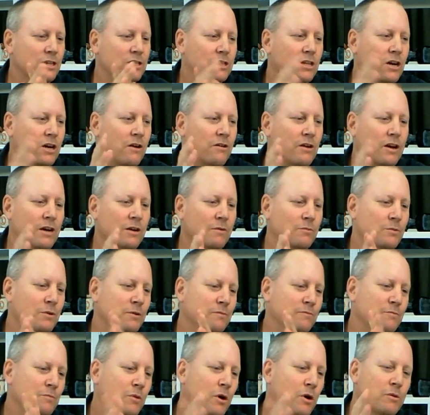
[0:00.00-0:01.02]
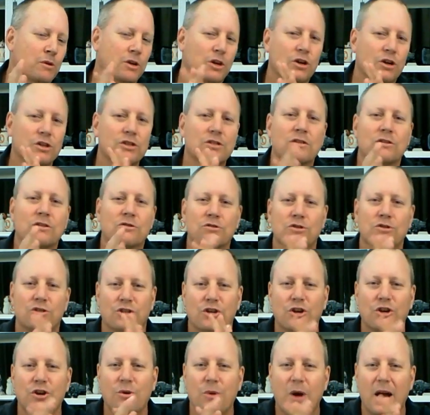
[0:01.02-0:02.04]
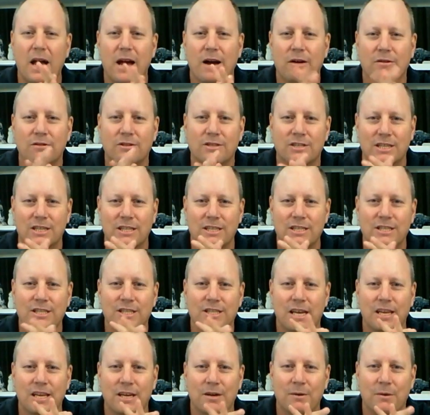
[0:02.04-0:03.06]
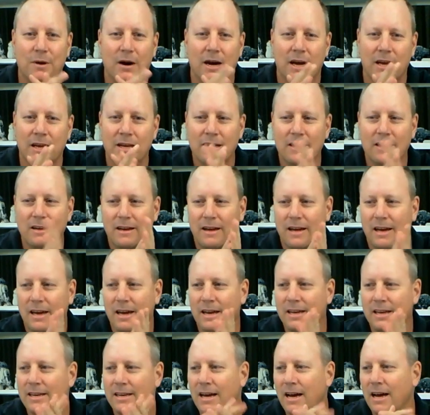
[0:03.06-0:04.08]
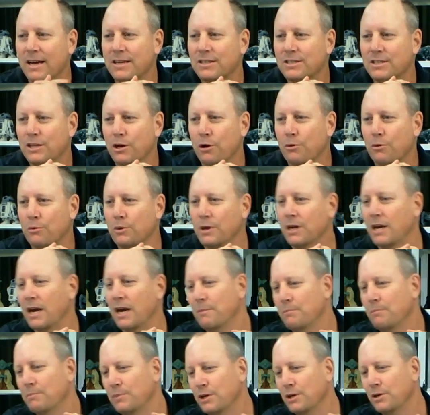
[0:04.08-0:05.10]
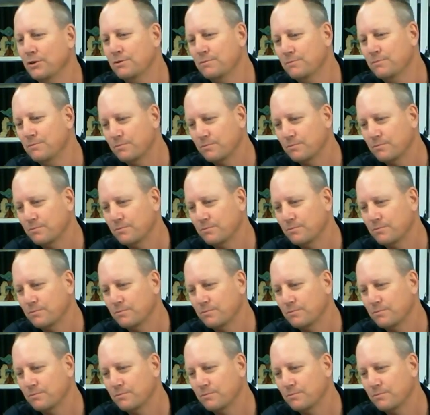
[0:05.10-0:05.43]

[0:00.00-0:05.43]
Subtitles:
So I reckon we've probably got good 2 hours in us anyway. And see what we get built.